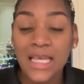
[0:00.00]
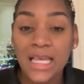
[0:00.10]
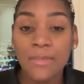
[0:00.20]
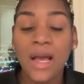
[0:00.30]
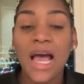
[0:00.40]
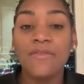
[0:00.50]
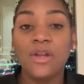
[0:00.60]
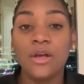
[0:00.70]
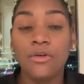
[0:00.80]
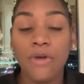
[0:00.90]
team,
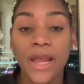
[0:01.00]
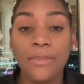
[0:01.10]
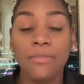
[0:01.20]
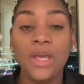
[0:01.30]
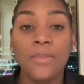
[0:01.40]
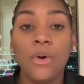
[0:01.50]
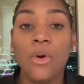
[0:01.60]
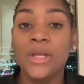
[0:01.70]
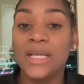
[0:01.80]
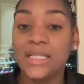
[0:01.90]
having a great people
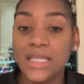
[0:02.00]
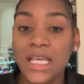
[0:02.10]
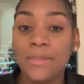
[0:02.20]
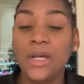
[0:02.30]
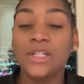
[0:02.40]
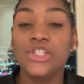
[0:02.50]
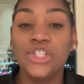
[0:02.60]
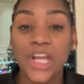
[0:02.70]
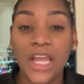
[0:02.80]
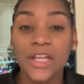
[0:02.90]
on your team can
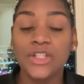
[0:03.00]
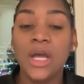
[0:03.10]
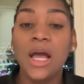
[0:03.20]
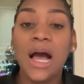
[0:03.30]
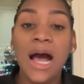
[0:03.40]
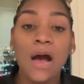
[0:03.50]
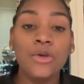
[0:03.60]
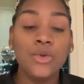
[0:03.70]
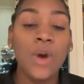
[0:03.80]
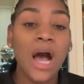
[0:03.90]
change
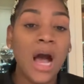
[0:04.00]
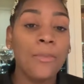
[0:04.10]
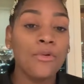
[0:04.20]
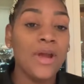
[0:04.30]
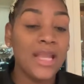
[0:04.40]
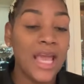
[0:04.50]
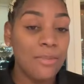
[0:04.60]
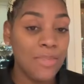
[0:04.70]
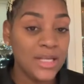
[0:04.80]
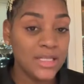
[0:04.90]
how you operate
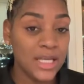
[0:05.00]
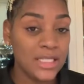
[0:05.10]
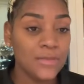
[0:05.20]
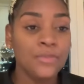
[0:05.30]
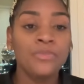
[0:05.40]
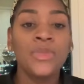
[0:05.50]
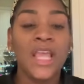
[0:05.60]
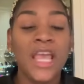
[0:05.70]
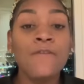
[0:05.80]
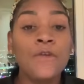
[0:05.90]
a business.
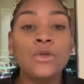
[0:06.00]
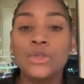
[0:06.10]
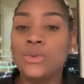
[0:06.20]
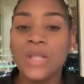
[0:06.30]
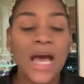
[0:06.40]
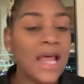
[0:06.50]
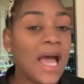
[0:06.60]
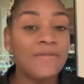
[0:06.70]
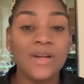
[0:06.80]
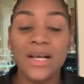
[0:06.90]
If you do not
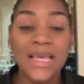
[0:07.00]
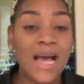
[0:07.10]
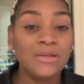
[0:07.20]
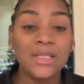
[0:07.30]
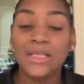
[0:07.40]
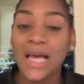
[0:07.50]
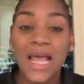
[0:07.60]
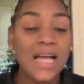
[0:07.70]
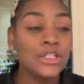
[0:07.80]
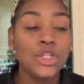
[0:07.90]
have an accountant
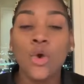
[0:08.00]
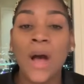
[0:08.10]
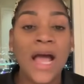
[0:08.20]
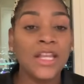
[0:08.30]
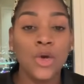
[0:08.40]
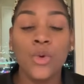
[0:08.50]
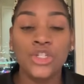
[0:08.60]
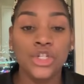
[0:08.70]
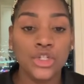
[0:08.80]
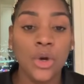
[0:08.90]
that has no idea
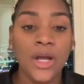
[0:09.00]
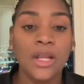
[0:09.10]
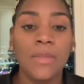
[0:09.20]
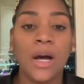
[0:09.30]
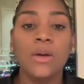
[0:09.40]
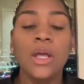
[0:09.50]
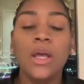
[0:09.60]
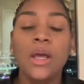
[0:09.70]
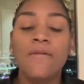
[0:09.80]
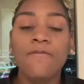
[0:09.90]
what you're talking about,
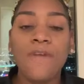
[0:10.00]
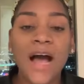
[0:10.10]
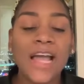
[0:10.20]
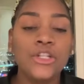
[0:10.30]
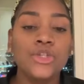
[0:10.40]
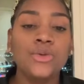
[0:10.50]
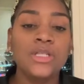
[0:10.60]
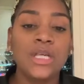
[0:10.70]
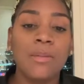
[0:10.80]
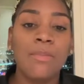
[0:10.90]
find you
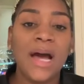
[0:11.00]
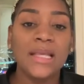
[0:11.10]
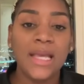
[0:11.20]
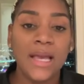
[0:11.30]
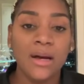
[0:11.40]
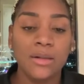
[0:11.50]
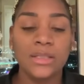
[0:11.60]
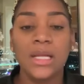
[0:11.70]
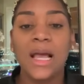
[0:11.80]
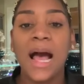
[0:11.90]
somebody
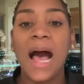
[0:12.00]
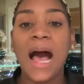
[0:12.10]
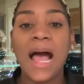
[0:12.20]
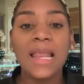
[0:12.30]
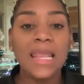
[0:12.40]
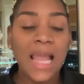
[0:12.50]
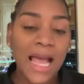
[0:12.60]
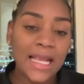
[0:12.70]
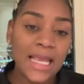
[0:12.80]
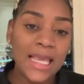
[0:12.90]
else. I
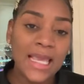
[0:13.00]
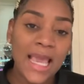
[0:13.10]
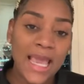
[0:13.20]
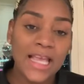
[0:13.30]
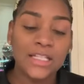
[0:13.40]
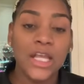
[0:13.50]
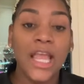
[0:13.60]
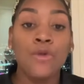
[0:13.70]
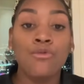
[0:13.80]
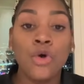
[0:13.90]
like EAs,
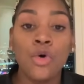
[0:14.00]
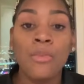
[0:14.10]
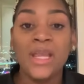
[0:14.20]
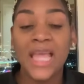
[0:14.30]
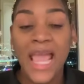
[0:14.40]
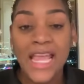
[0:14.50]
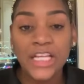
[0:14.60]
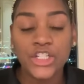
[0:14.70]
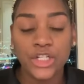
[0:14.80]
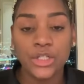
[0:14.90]
enrollment
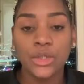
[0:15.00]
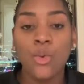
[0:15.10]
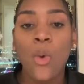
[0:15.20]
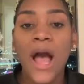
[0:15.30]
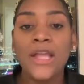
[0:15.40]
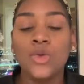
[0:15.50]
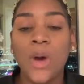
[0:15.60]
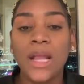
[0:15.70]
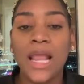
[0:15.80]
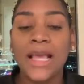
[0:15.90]
agents. Why
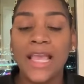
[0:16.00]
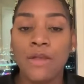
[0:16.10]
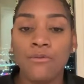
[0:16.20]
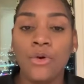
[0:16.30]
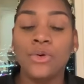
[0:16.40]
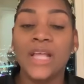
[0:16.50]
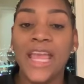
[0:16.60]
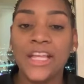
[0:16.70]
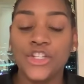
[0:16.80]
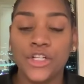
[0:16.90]
do I like
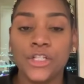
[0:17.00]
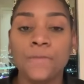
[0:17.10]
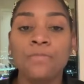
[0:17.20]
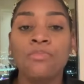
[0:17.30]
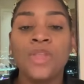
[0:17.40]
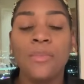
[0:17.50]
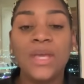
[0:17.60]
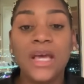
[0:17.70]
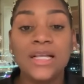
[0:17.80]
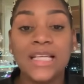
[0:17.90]
enrolled agents?
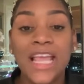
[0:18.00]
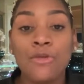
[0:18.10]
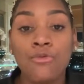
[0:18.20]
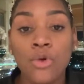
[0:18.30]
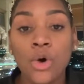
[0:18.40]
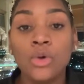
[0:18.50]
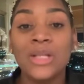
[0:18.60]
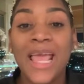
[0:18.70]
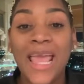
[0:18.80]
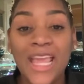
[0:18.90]
Because
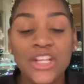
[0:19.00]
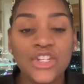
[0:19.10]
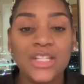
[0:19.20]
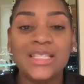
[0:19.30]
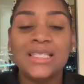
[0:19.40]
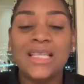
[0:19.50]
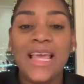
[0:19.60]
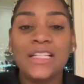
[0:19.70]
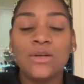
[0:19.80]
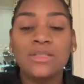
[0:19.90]
enrolled agent
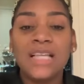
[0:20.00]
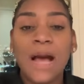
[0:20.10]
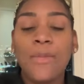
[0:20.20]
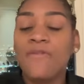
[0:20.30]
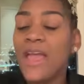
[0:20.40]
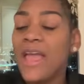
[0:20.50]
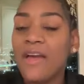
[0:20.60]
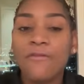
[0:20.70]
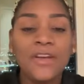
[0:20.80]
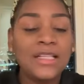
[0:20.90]
stays on top of
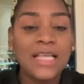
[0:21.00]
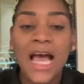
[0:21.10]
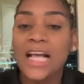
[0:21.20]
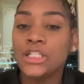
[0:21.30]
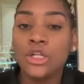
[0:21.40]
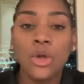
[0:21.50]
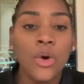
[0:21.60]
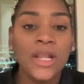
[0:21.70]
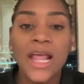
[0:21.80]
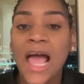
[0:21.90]
every tax
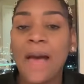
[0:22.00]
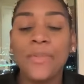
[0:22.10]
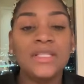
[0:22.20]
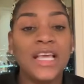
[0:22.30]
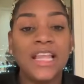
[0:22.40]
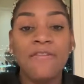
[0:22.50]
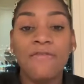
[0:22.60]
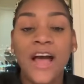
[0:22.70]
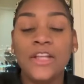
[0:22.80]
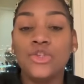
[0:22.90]
law that happens, and they
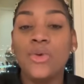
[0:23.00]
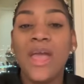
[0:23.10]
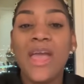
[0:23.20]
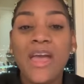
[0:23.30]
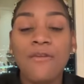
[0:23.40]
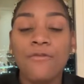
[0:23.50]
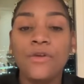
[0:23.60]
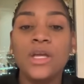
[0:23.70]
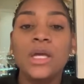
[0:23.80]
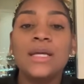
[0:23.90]
find you
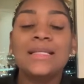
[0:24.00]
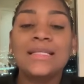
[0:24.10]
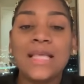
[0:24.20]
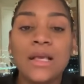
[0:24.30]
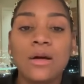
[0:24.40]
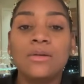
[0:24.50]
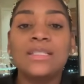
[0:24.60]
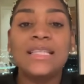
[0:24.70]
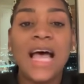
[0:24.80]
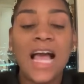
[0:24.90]
every
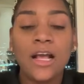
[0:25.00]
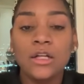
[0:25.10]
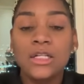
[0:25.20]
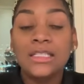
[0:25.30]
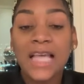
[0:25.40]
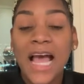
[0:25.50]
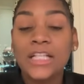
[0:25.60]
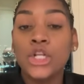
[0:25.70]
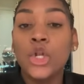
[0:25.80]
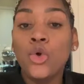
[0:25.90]
single
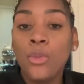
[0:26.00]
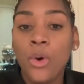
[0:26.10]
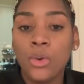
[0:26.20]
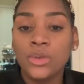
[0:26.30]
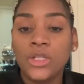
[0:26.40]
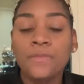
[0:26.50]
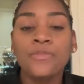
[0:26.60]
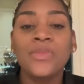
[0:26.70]
tax loopholes.